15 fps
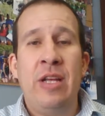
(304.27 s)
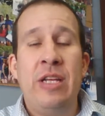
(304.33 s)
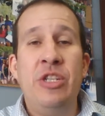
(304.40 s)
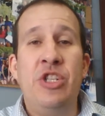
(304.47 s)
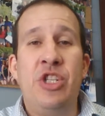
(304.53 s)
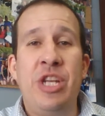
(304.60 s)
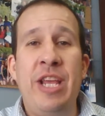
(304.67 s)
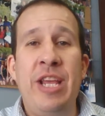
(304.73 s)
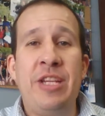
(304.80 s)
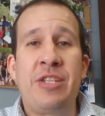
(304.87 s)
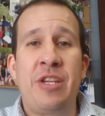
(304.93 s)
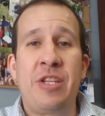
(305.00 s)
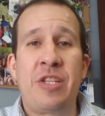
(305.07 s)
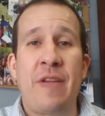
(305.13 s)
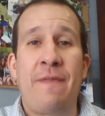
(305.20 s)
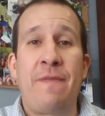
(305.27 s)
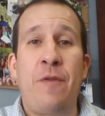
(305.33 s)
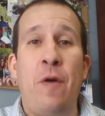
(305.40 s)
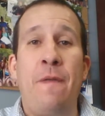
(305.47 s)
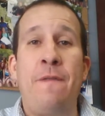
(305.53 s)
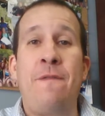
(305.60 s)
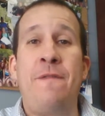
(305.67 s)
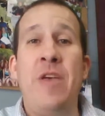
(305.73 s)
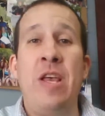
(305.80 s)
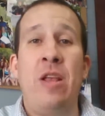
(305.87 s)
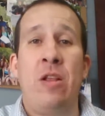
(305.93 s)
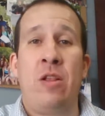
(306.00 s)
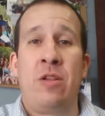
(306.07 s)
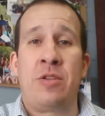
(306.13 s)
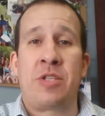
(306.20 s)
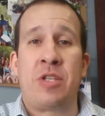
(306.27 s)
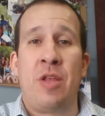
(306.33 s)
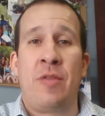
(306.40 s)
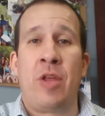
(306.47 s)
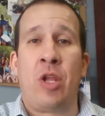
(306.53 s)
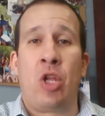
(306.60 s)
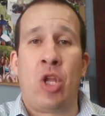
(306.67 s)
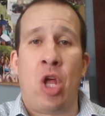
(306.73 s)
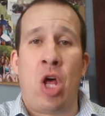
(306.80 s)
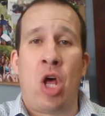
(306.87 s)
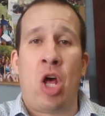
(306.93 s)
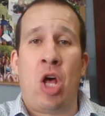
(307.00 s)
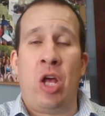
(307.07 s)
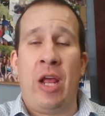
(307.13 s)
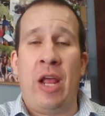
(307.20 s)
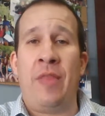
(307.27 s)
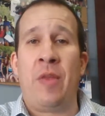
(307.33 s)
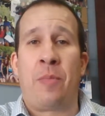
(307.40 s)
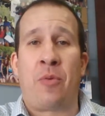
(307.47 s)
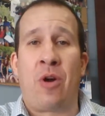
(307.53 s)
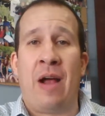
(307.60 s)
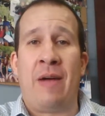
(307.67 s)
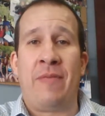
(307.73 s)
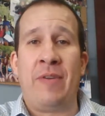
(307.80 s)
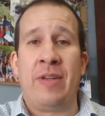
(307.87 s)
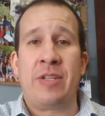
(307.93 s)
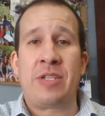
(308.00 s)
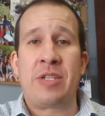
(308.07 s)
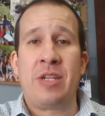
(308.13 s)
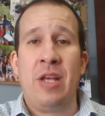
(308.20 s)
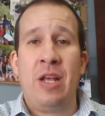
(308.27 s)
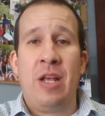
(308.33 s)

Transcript: Jesus fulfills the law and the prophets.